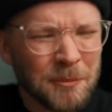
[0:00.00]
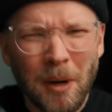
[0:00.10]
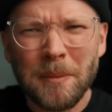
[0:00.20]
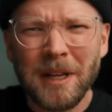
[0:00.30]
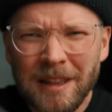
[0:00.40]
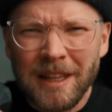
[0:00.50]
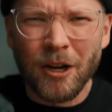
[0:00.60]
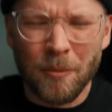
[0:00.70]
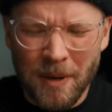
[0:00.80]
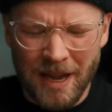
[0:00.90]
probably a
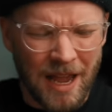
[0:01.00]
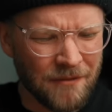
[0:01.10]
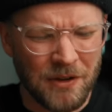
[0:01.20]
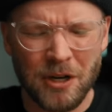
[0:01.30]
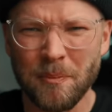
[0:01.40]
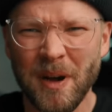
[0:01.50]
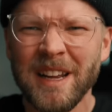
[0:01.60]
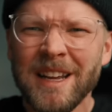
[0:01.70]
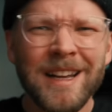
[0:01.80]
little bit heavier, but